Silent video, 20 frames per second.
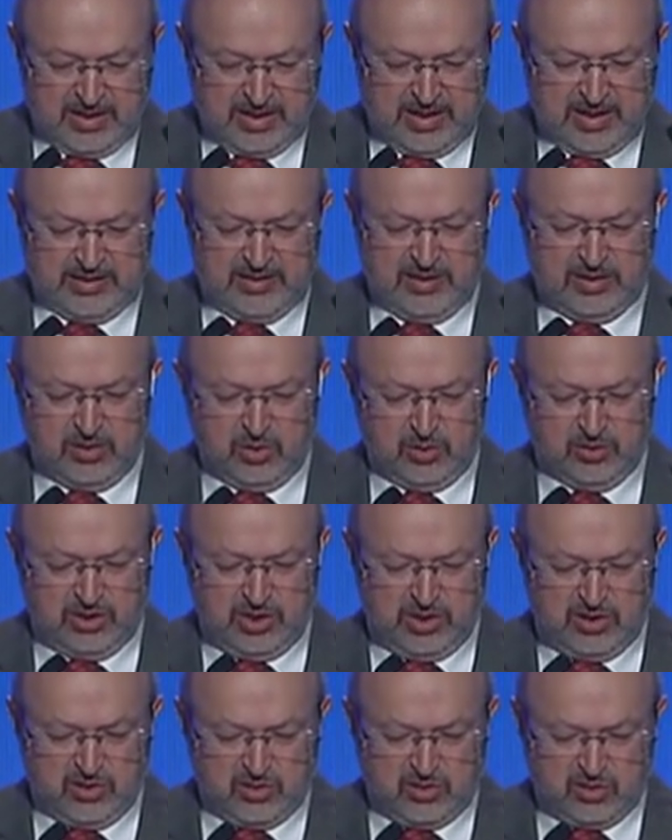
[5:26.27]
And it
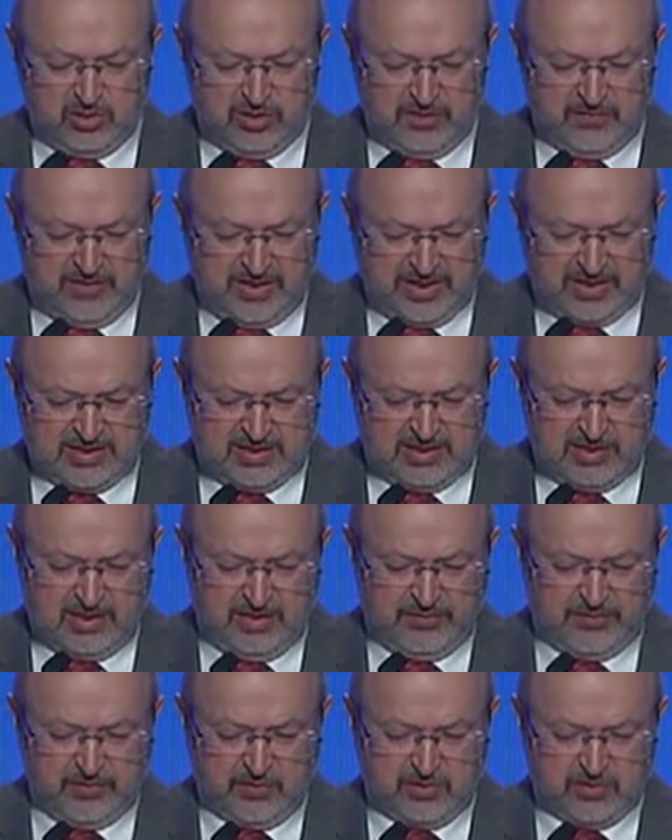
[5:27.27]
continues to invest in
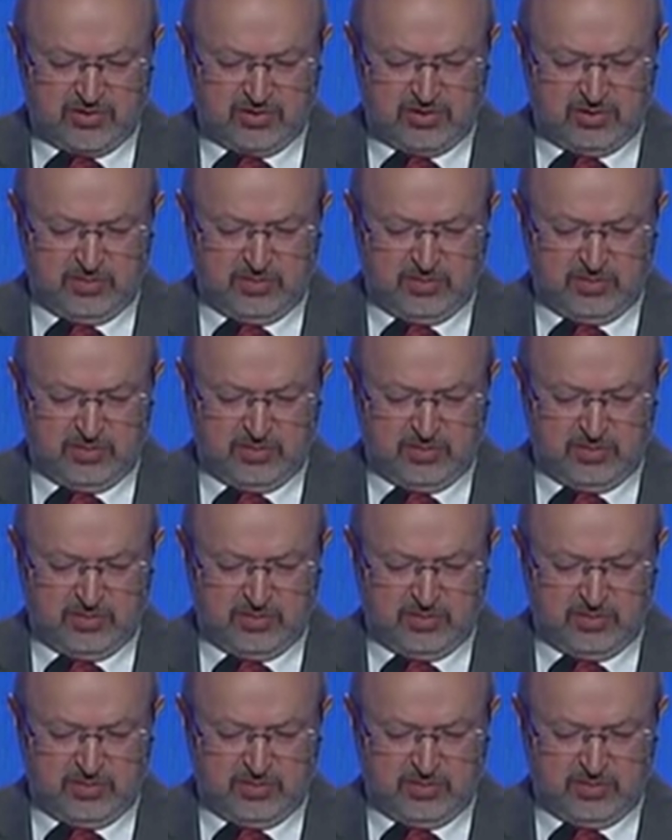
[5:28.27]
efforts